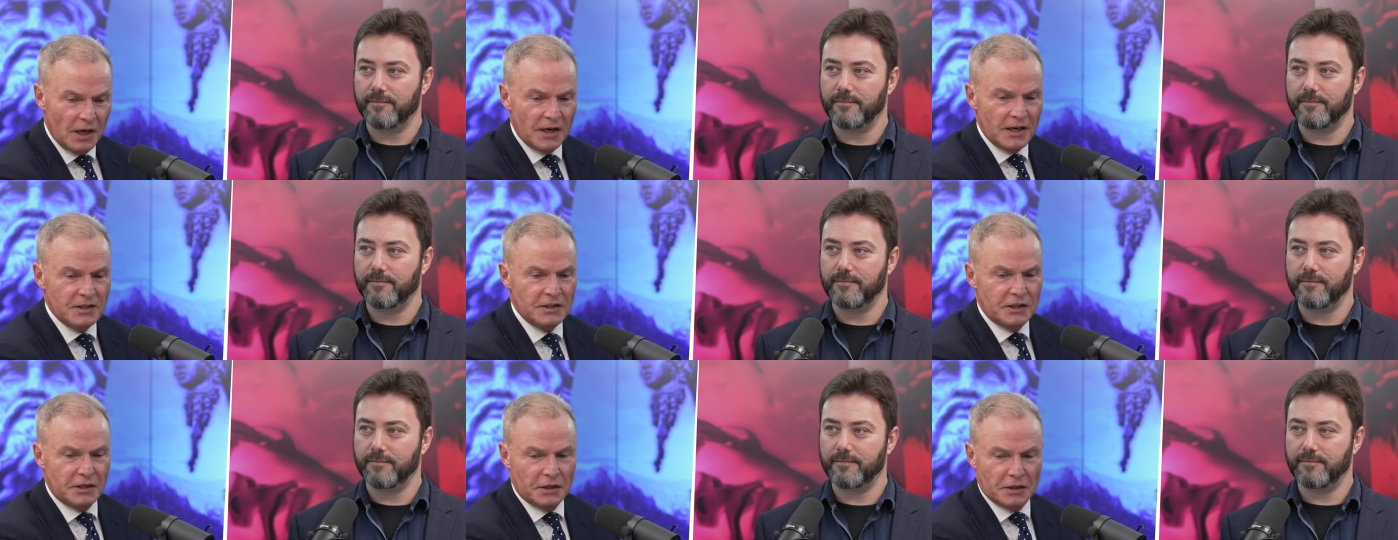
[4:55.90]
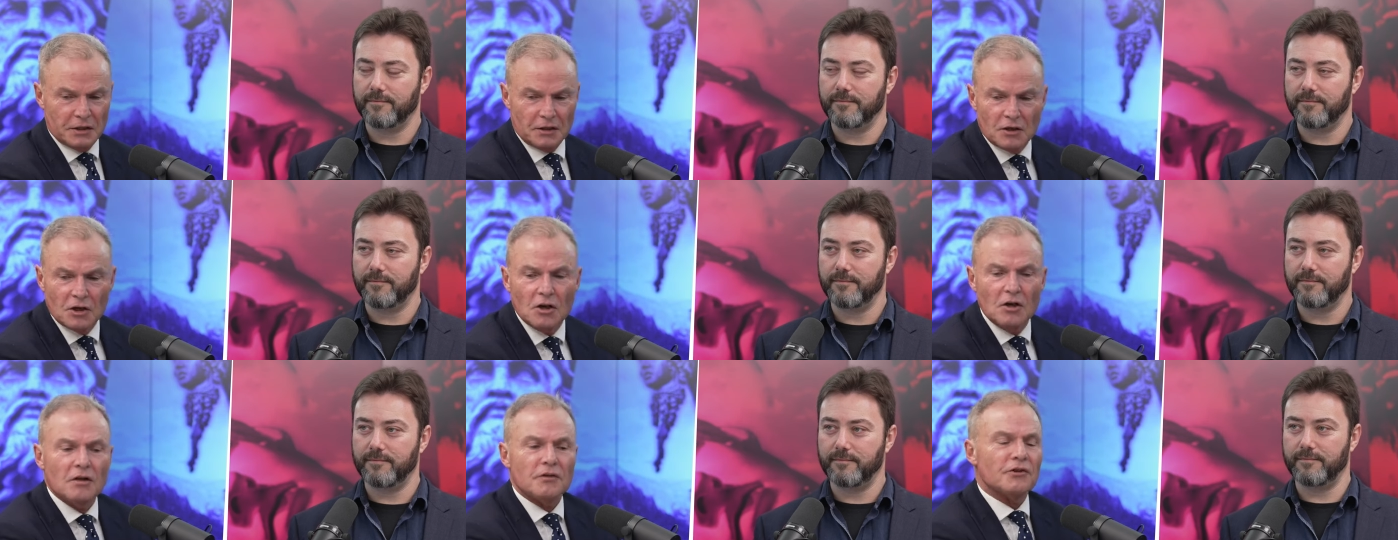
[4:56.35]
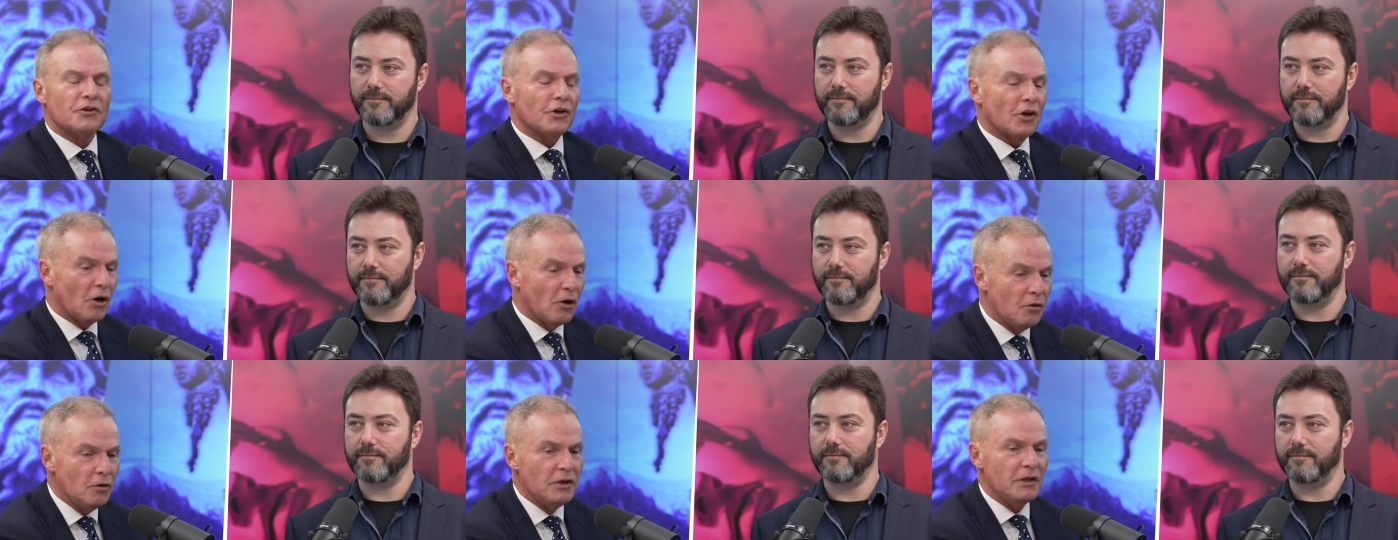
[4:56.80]
Speaker 1: idea that
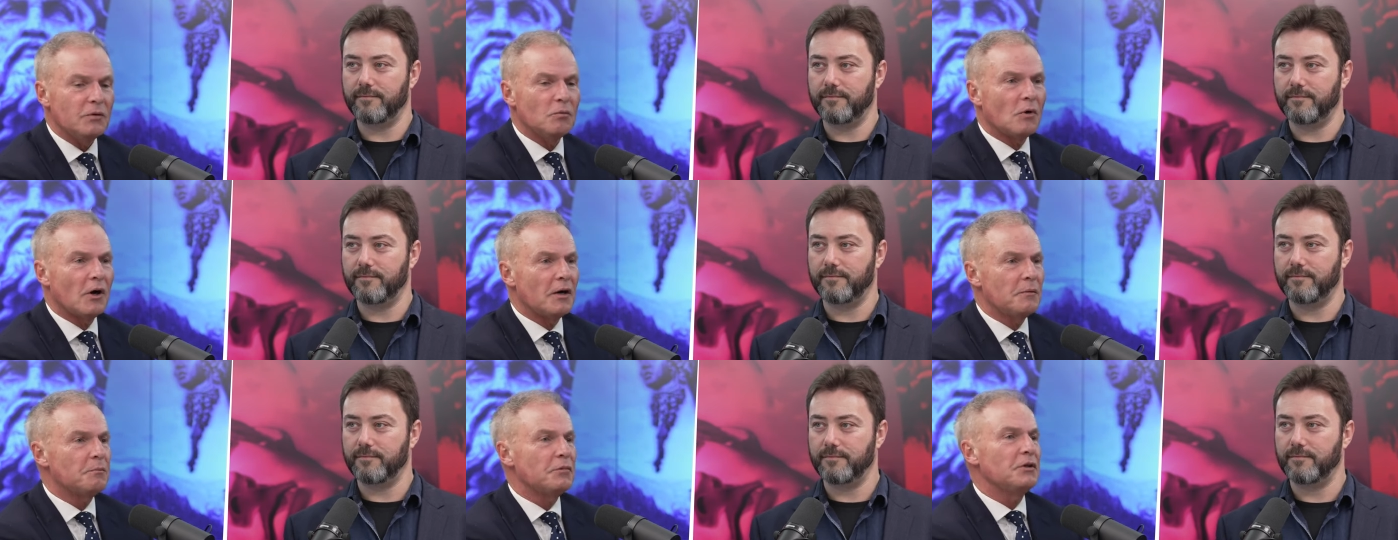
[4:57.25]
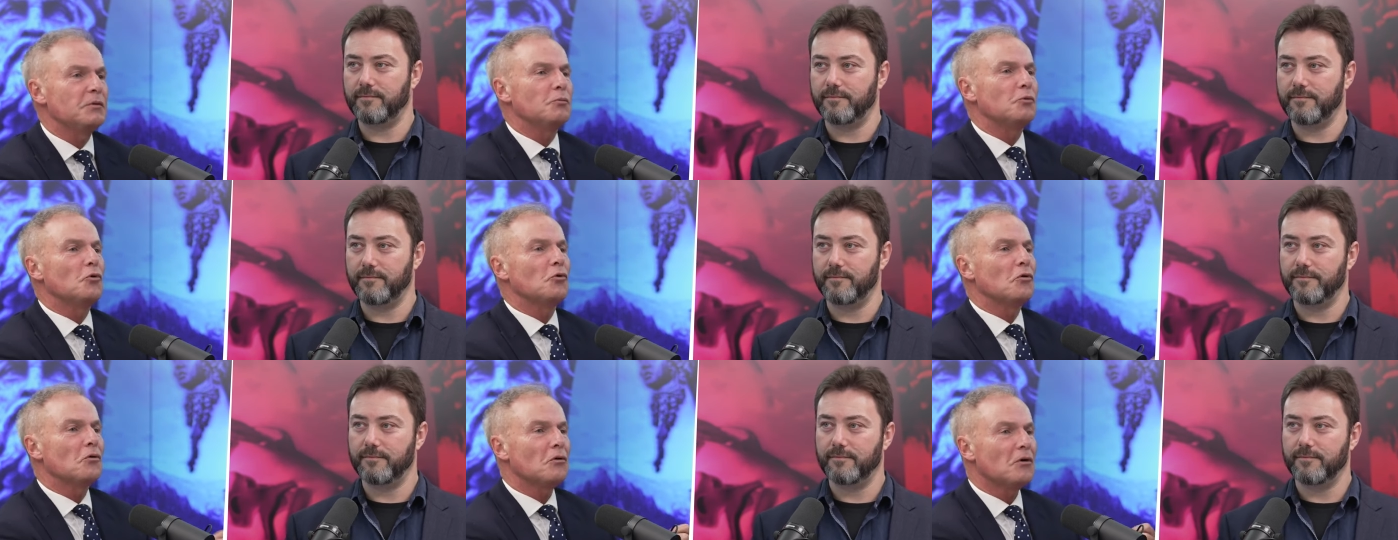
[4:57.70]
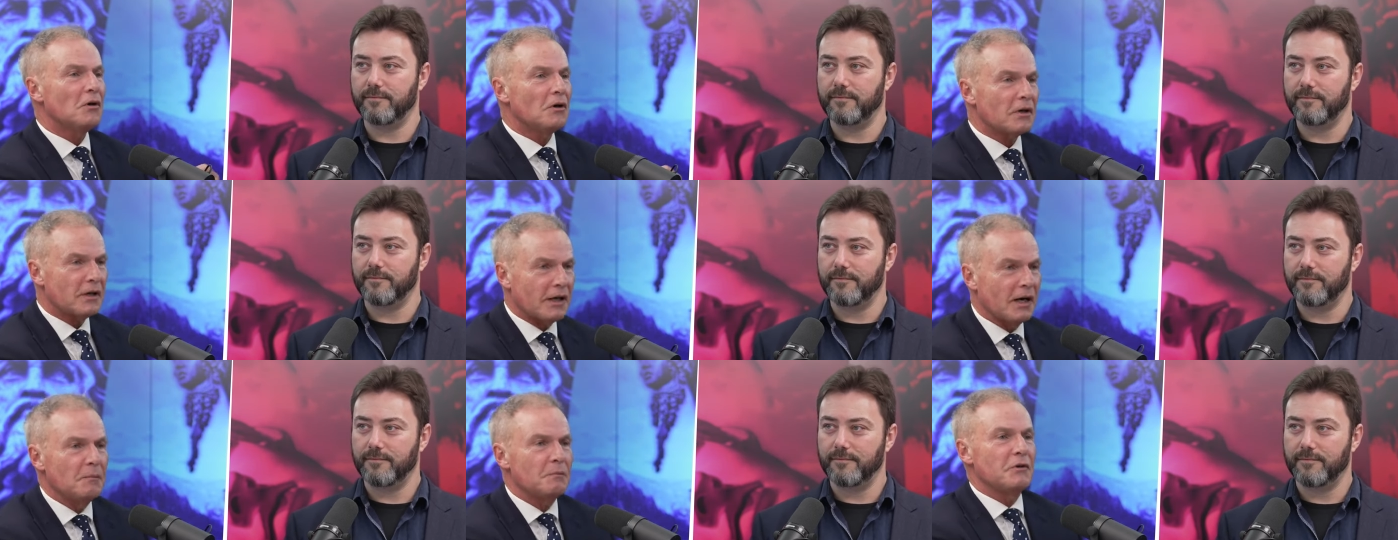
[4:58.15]
only white people
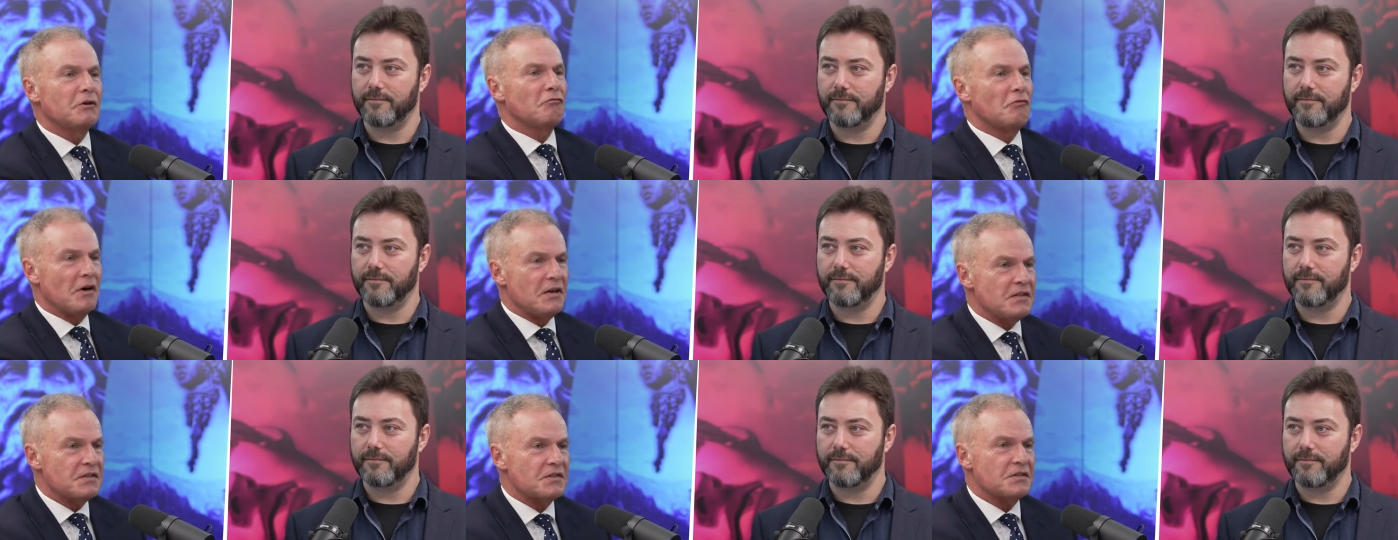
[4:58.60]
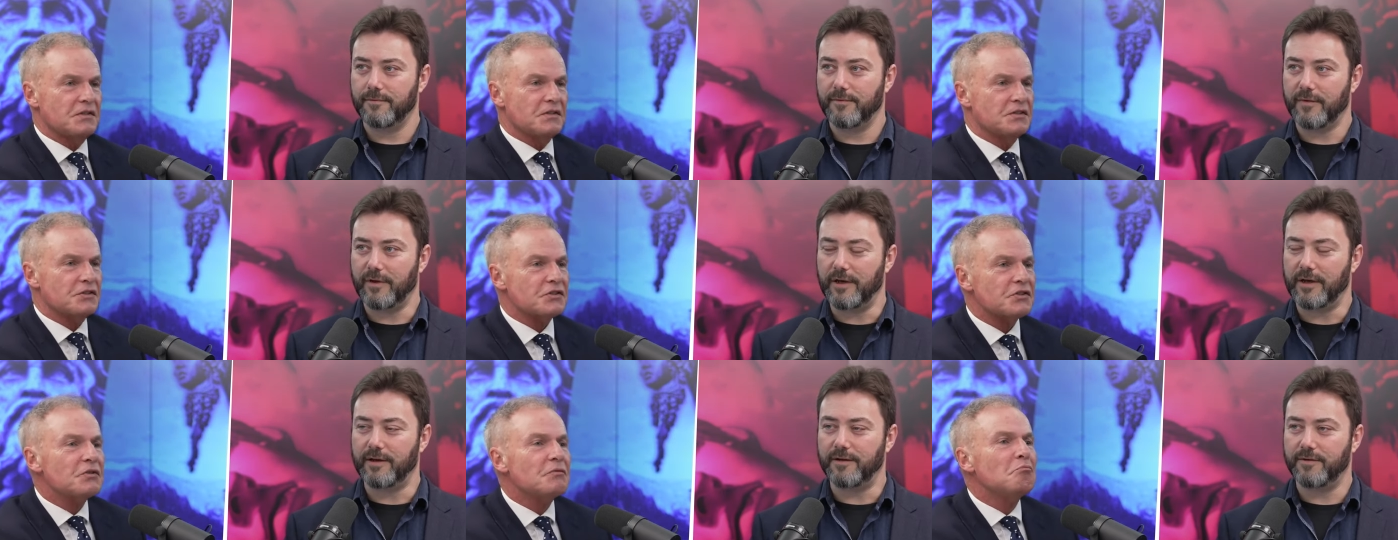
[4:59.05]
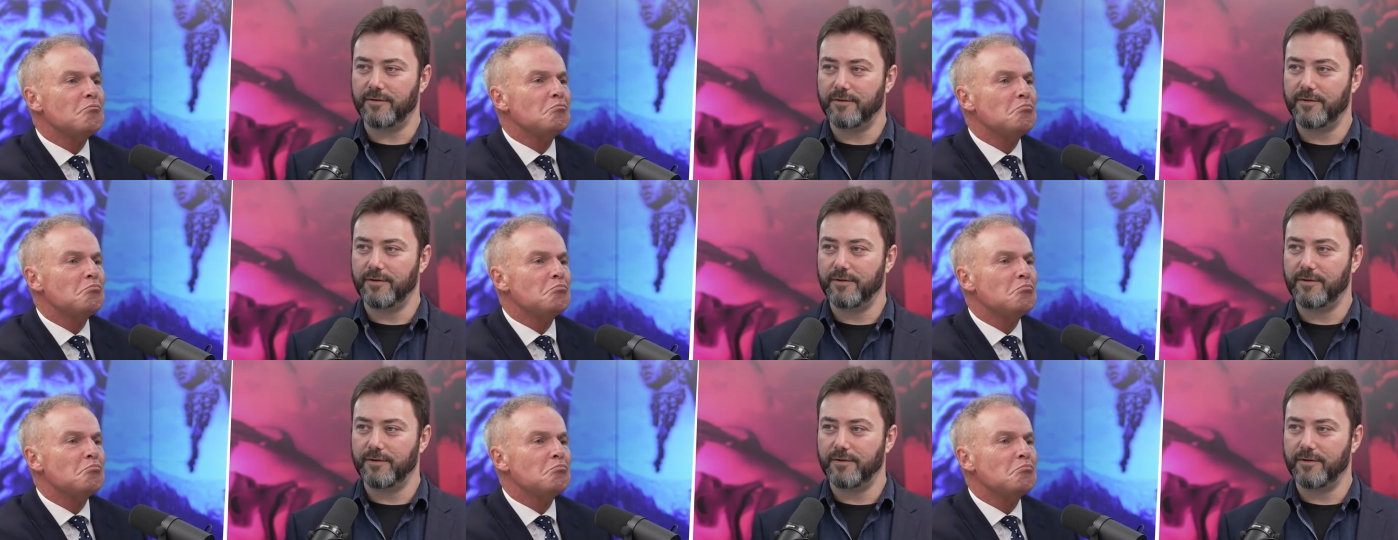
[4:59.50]
can be racist. Yeah.